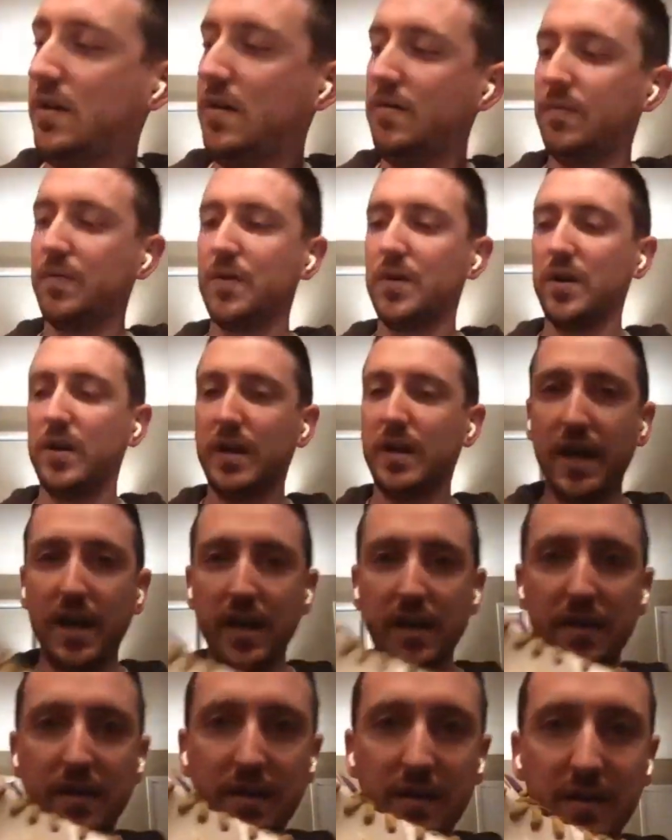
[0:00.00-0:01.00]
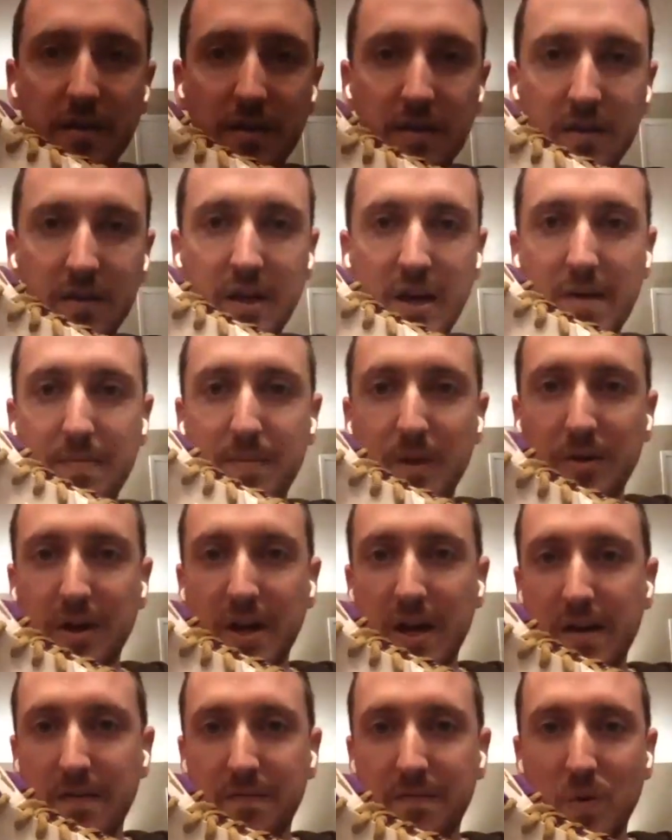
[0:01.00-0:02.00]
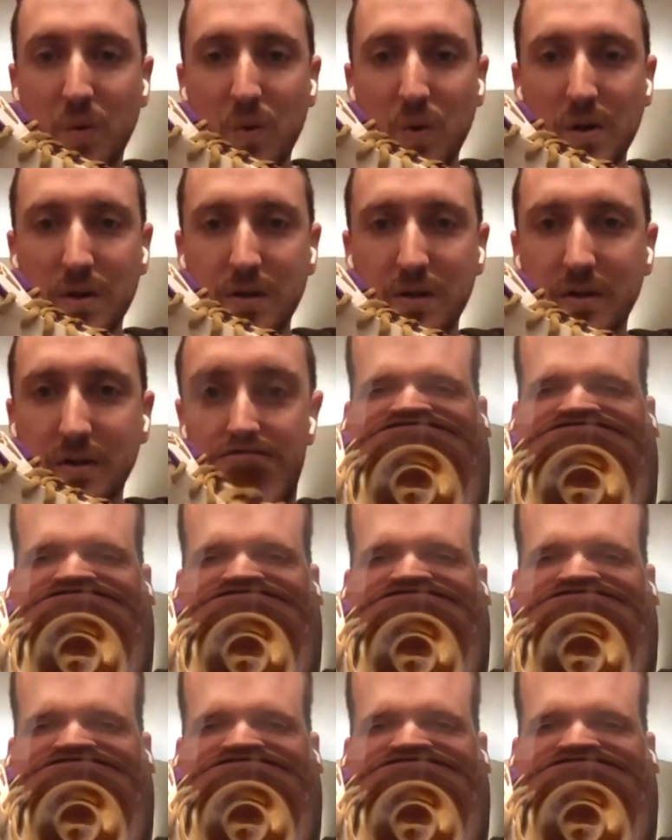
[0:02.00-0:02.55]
For today, the MLK 4s.